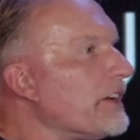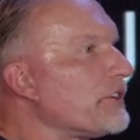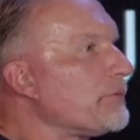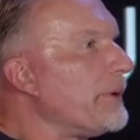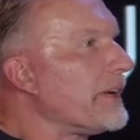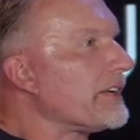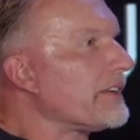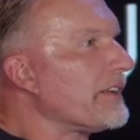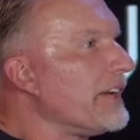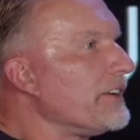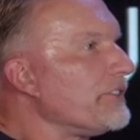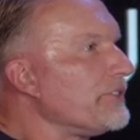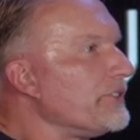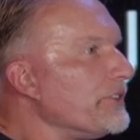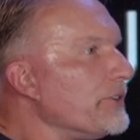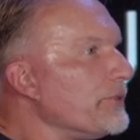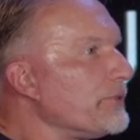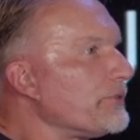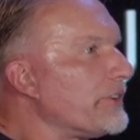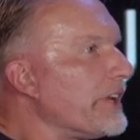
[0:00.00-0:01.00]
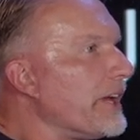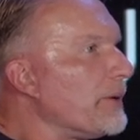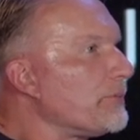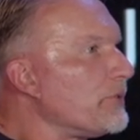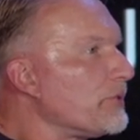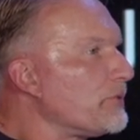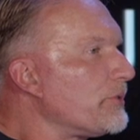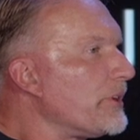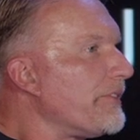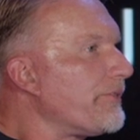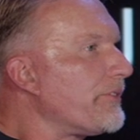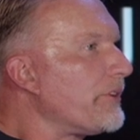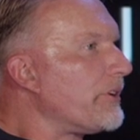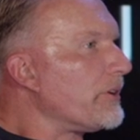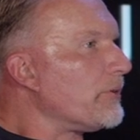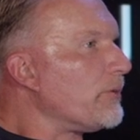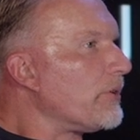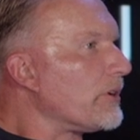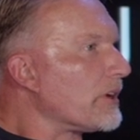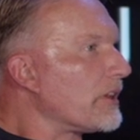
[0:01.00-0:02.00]
expectation you stay up till
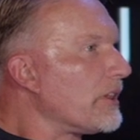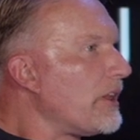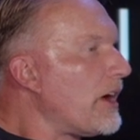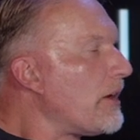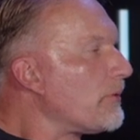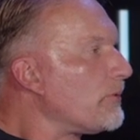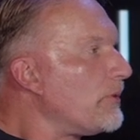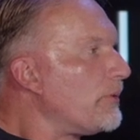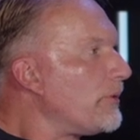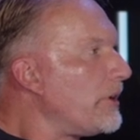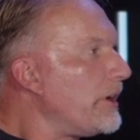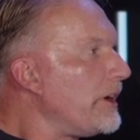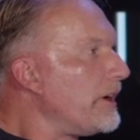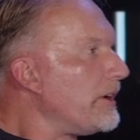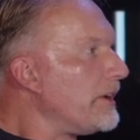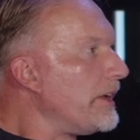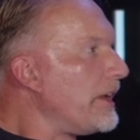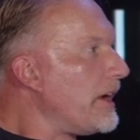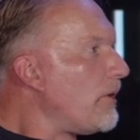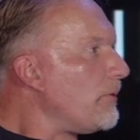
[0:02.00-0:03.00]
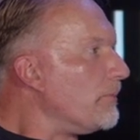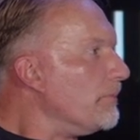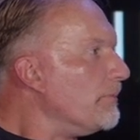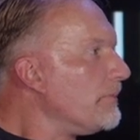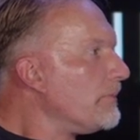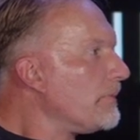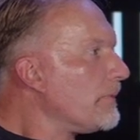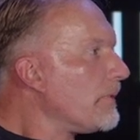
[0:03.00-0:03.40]
12:30, 1 o'clock when we're at home.